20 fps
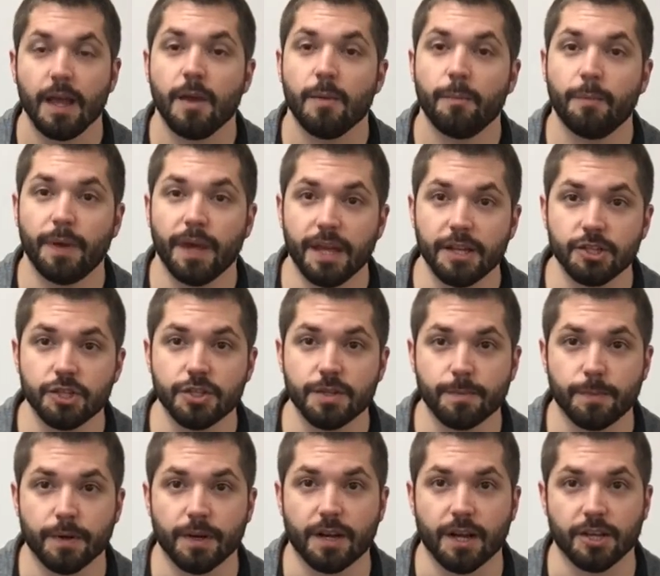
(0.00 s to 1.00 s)
Pitched
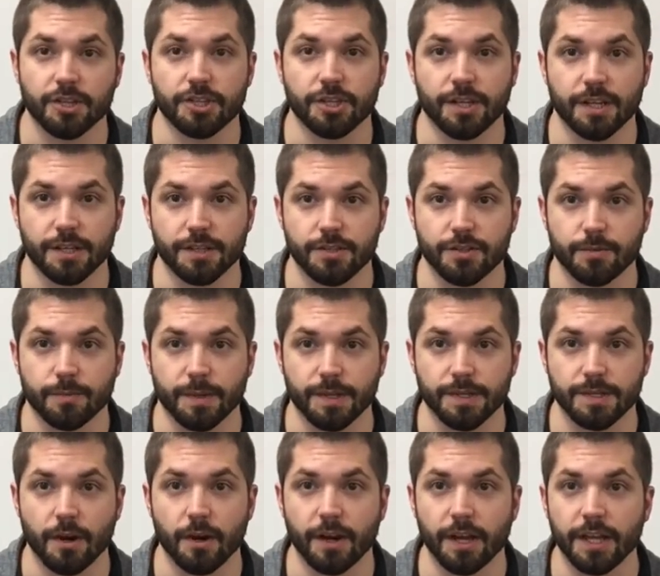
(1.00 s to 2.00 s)
percussion
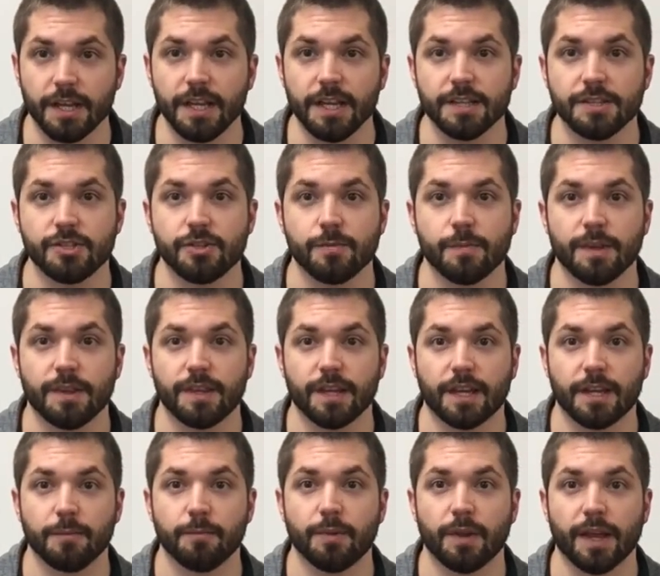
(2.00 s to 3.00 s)
instruments are any instrument that
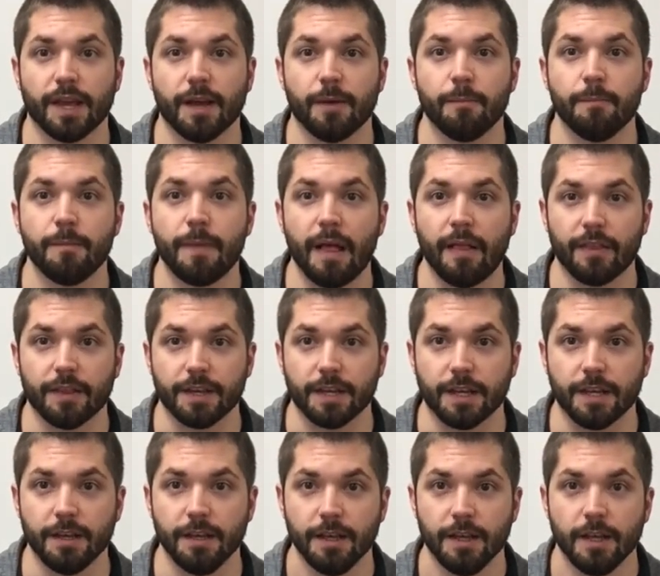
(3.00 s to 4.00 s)
can play a
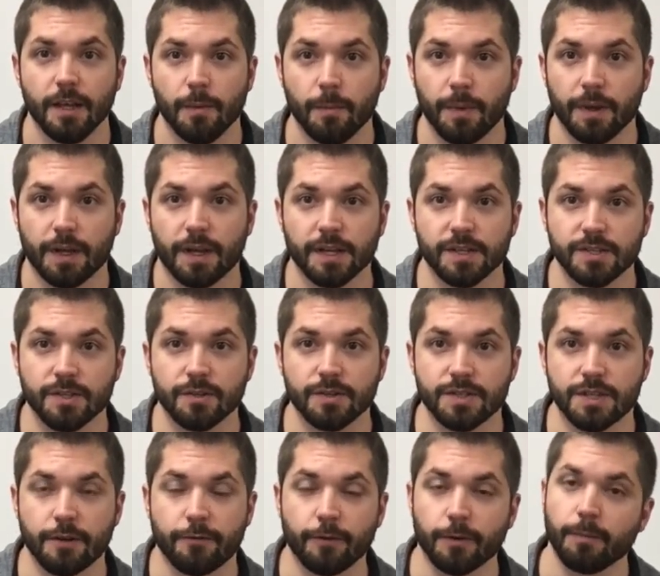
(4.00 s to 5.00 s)
melody because there's
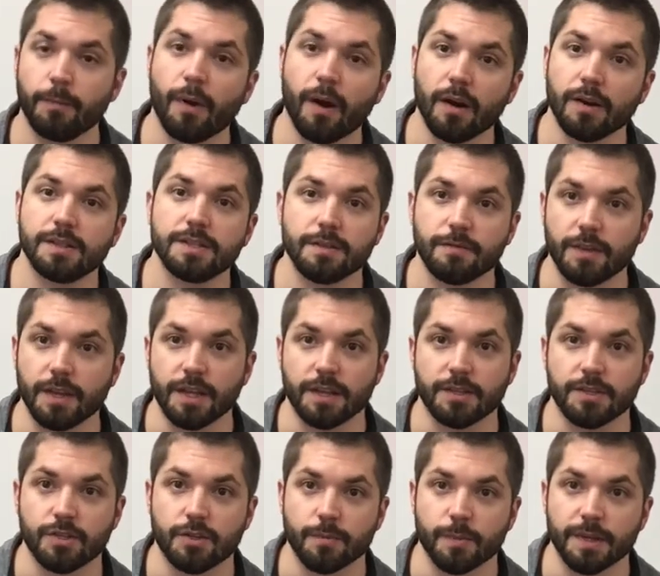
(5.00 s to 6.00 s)
different parts of the
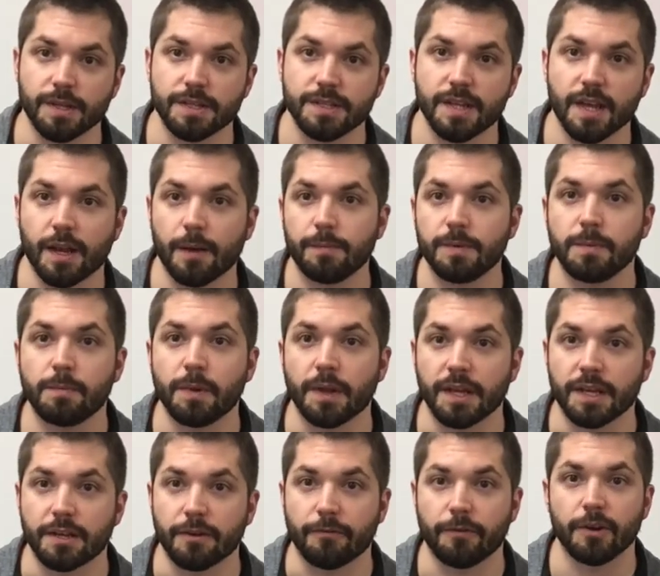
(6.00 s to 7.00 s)
instrument set up to play
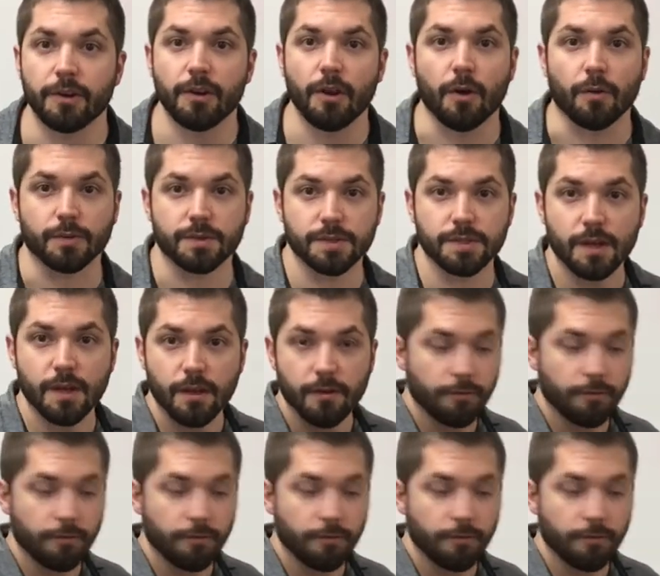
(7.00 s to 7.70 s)
different notes.